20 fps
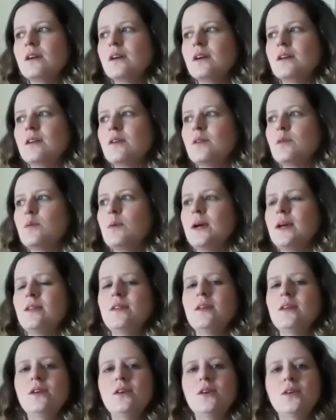Another way
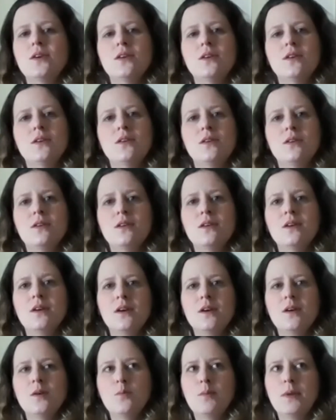that you can
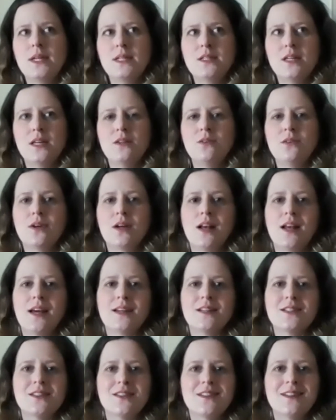maintain your
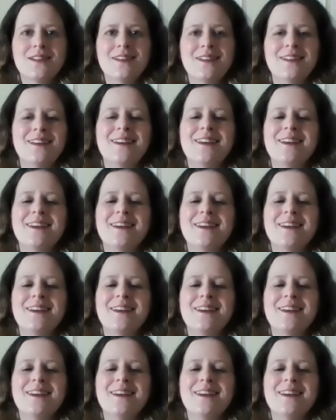collection